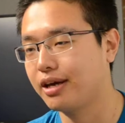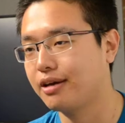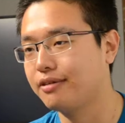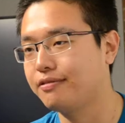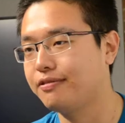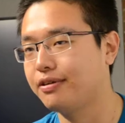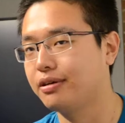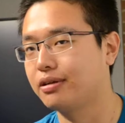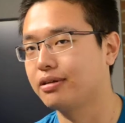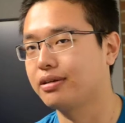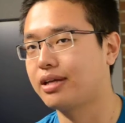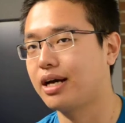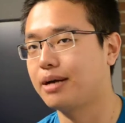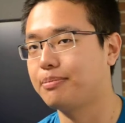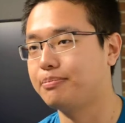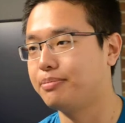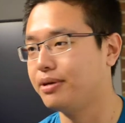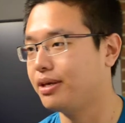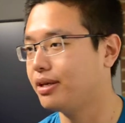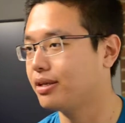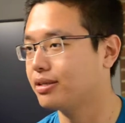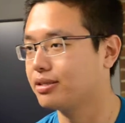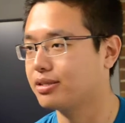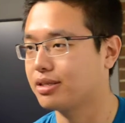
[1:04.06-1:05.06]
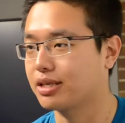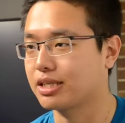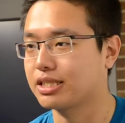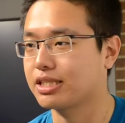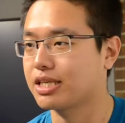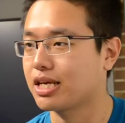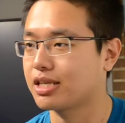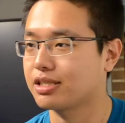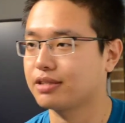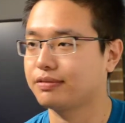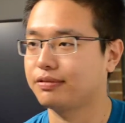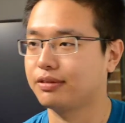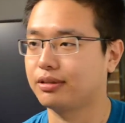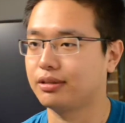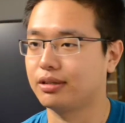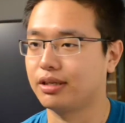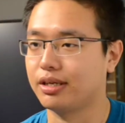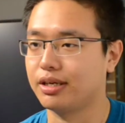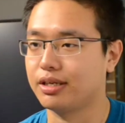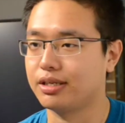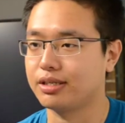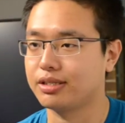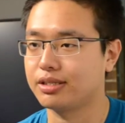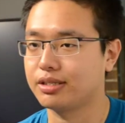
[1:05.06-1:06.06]
I feel that being successful
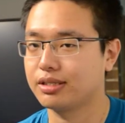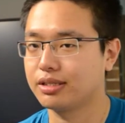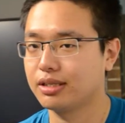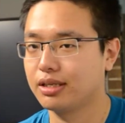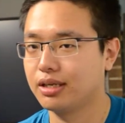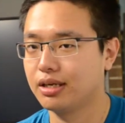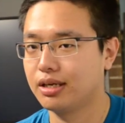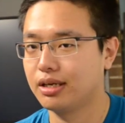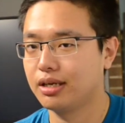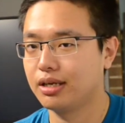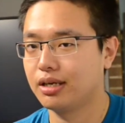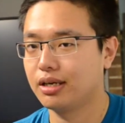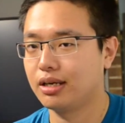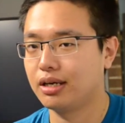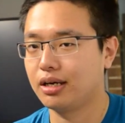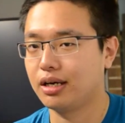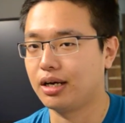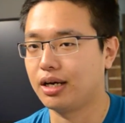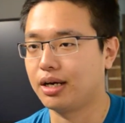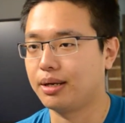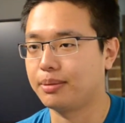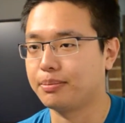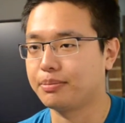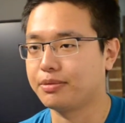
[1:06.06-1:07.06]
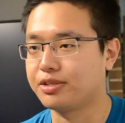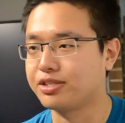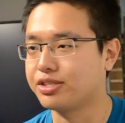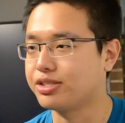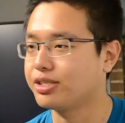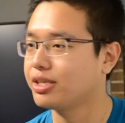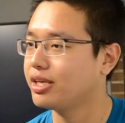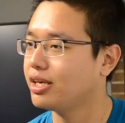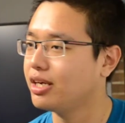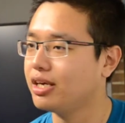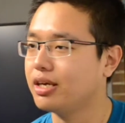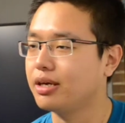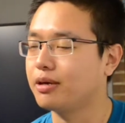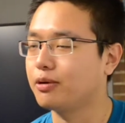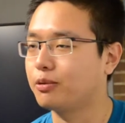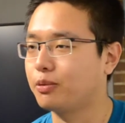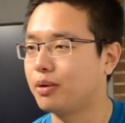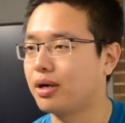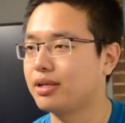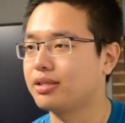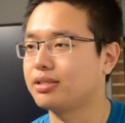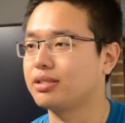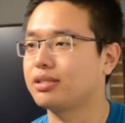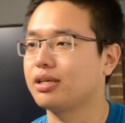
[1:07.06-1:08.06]
is seeing
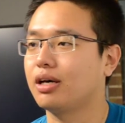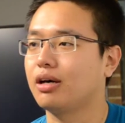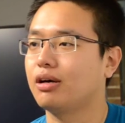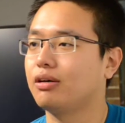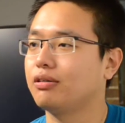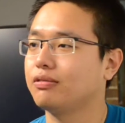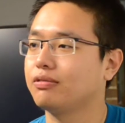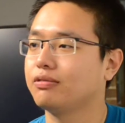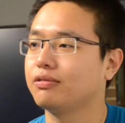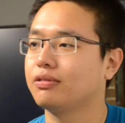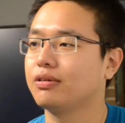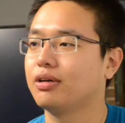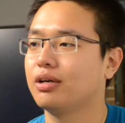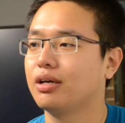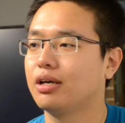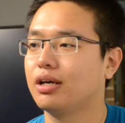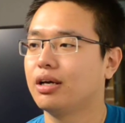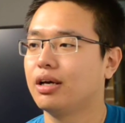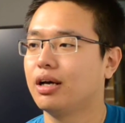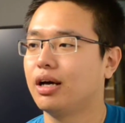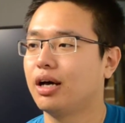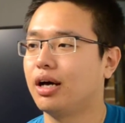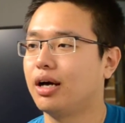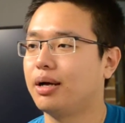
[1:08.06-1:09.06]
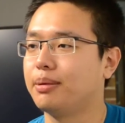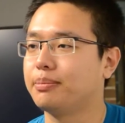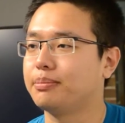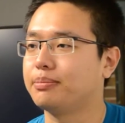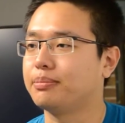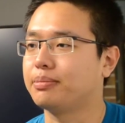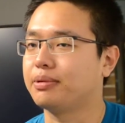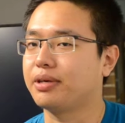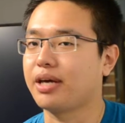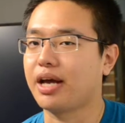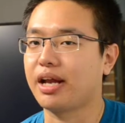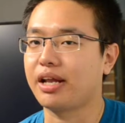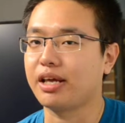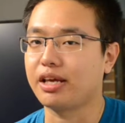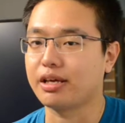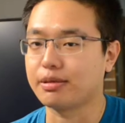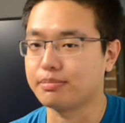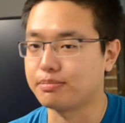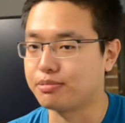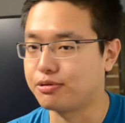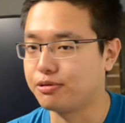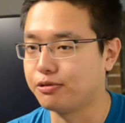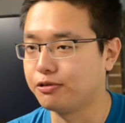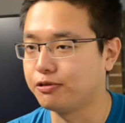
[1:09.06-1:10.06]
oneself getting
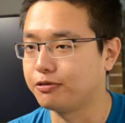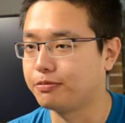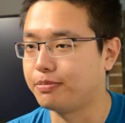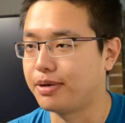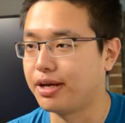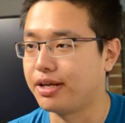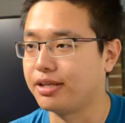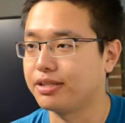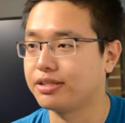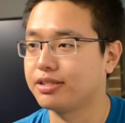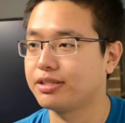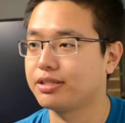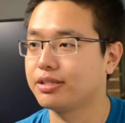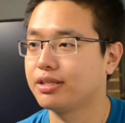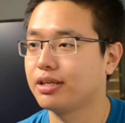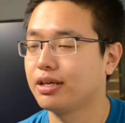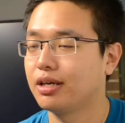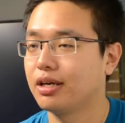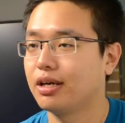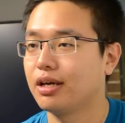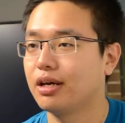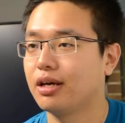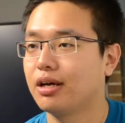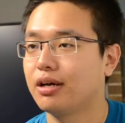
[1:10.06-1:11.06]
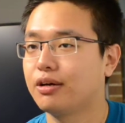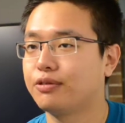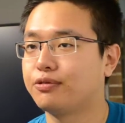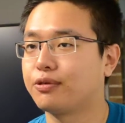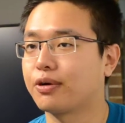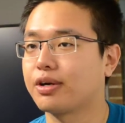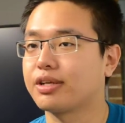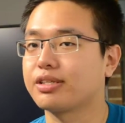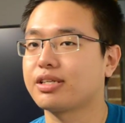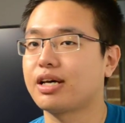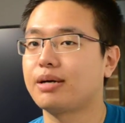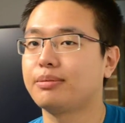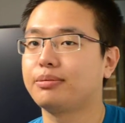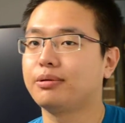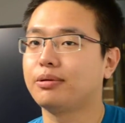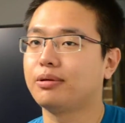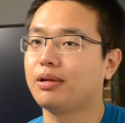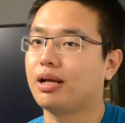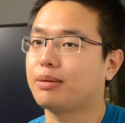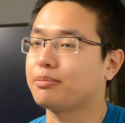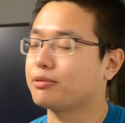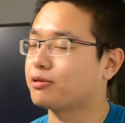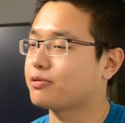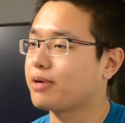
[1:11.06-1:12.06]
improvements. For example,
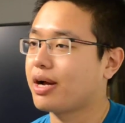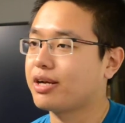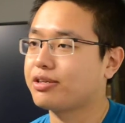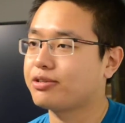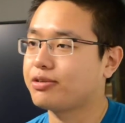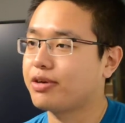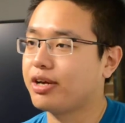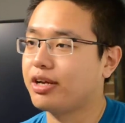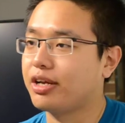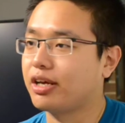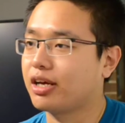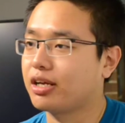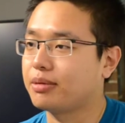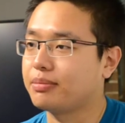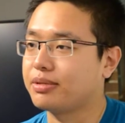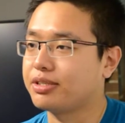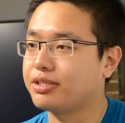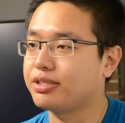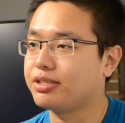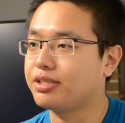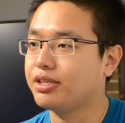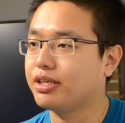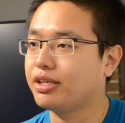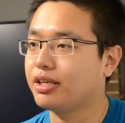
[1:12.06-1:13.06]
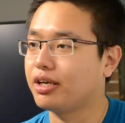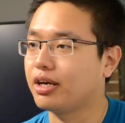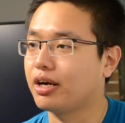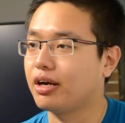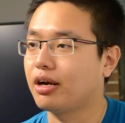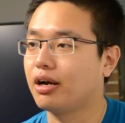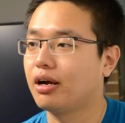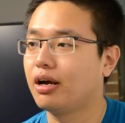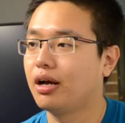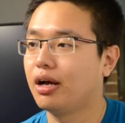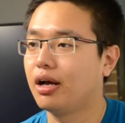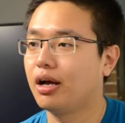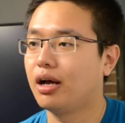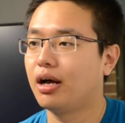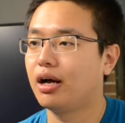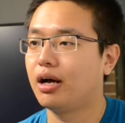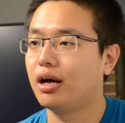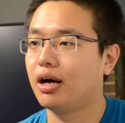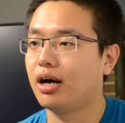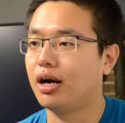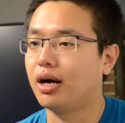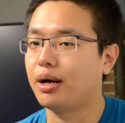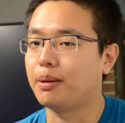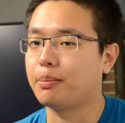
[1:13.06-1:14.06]
I'm graduating, I'm a senior.
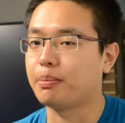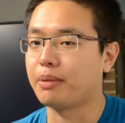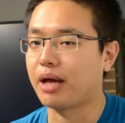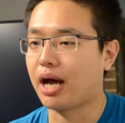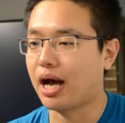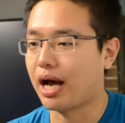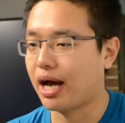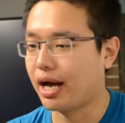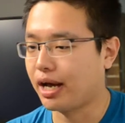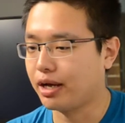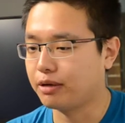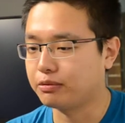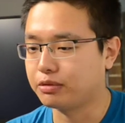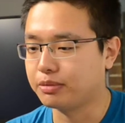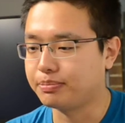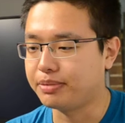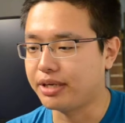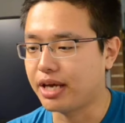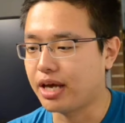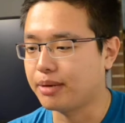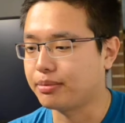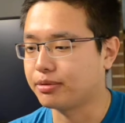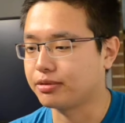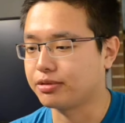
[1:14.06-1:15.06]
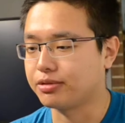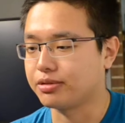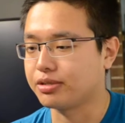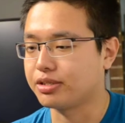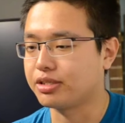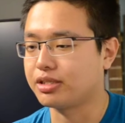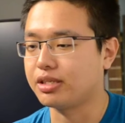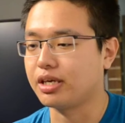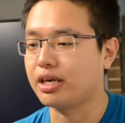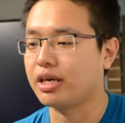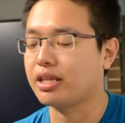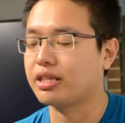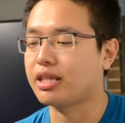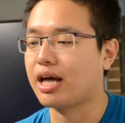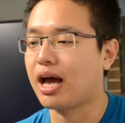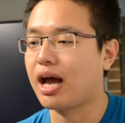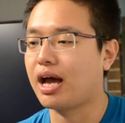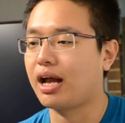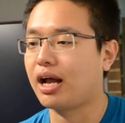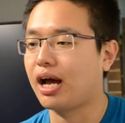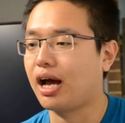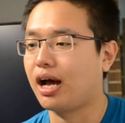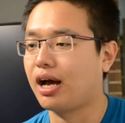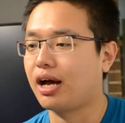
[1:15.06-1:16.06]
I would be able to see
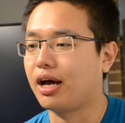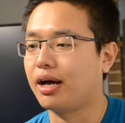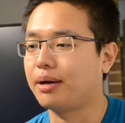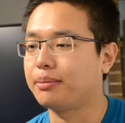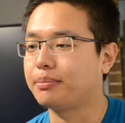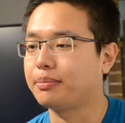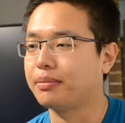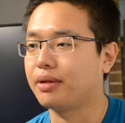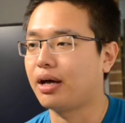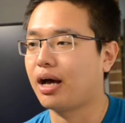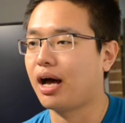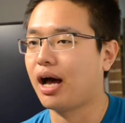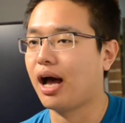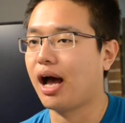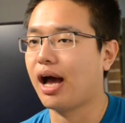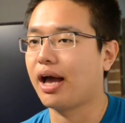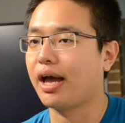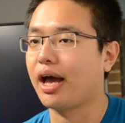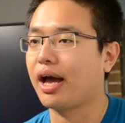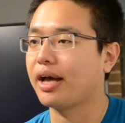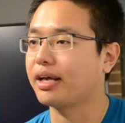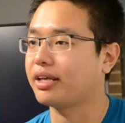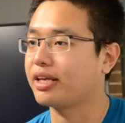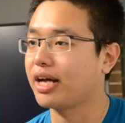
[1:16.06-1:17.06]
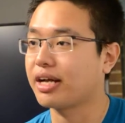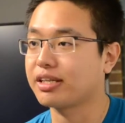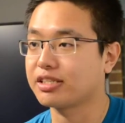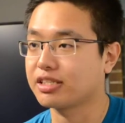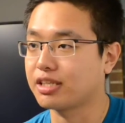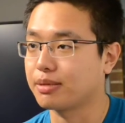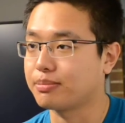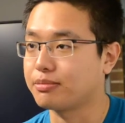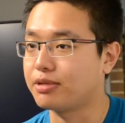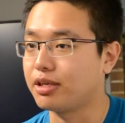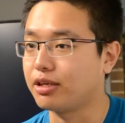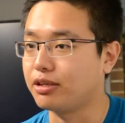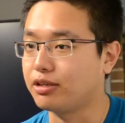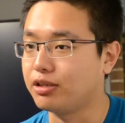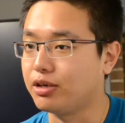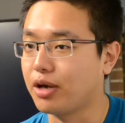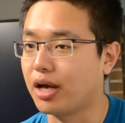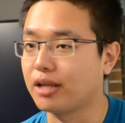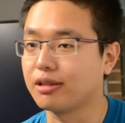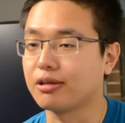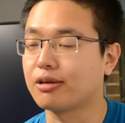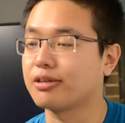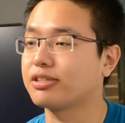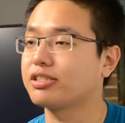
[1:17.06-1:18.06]
that I get something, I
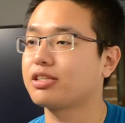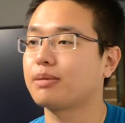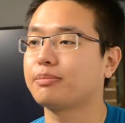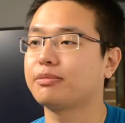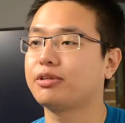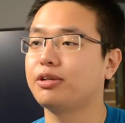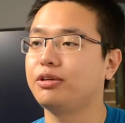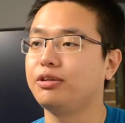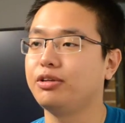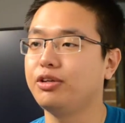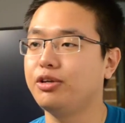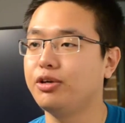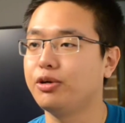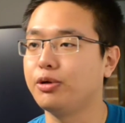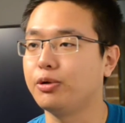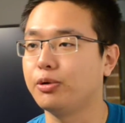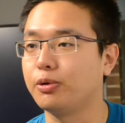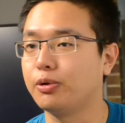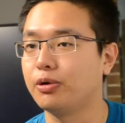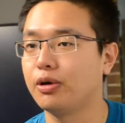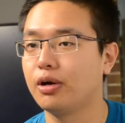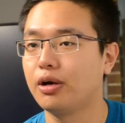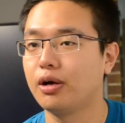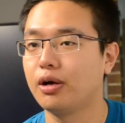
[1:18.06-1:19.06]
learn something new